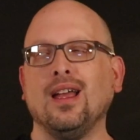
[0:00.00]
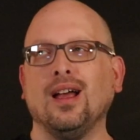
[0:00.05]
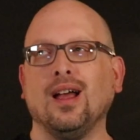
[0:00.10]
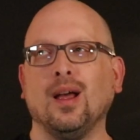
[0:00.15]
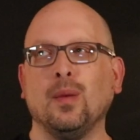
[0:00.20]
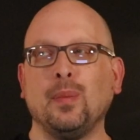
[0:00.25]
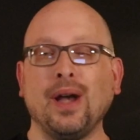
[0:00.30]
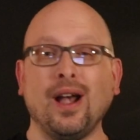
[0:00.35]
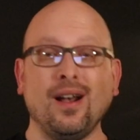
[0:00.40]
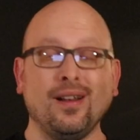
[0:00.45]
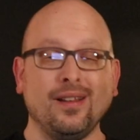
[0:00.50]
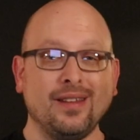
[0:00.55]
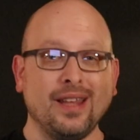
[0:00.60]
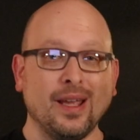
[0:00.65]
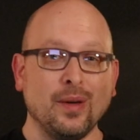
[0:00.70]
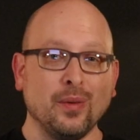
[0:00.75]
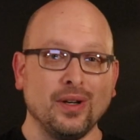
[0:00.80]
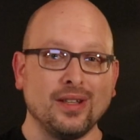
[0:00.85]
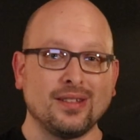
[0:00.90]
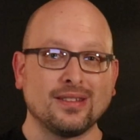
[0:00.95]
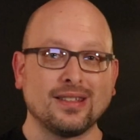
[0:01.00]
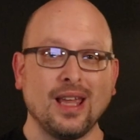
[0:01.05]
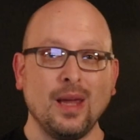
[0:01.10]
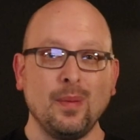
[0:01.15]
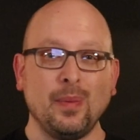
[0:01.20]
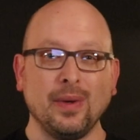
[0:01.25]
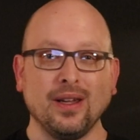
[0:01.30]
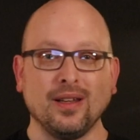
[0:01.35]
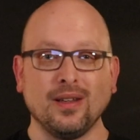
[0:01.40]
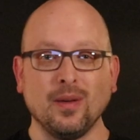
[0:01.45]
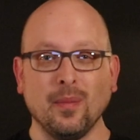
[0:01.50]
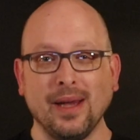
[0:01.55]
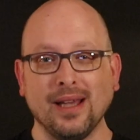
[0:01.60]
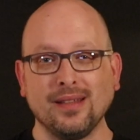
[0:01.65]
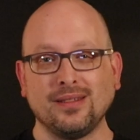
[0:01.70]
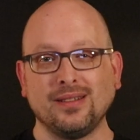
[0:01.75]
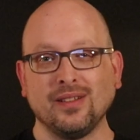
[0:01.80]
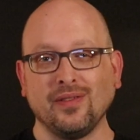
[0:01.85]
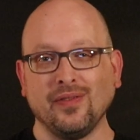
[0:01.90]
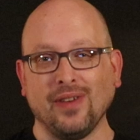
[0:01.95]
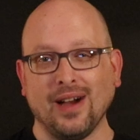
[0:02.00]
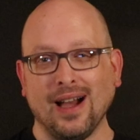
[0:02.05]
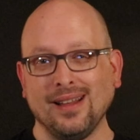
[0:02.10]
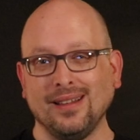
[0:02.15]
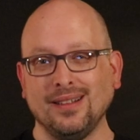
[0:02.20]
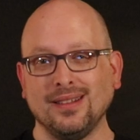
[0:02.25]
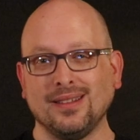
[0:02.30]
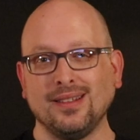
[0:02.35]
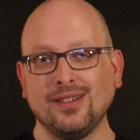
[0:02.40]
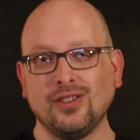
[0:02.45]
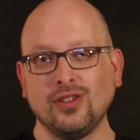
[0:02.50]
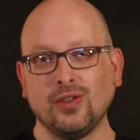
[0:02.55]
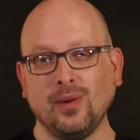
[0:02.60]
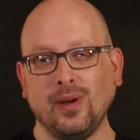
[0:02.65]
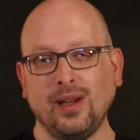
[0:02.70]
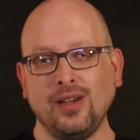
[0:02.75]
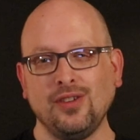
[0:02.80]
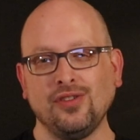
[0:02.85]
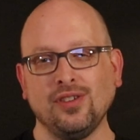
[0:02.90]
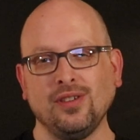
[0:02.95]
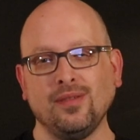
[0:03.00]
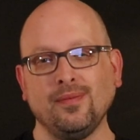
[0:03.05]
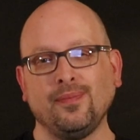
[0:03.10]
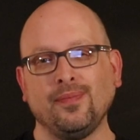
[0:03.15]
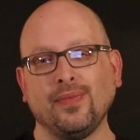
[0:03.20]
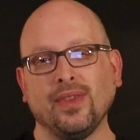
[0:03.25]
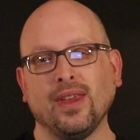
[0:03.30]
Apparently, they were escaping a domestic violence situation,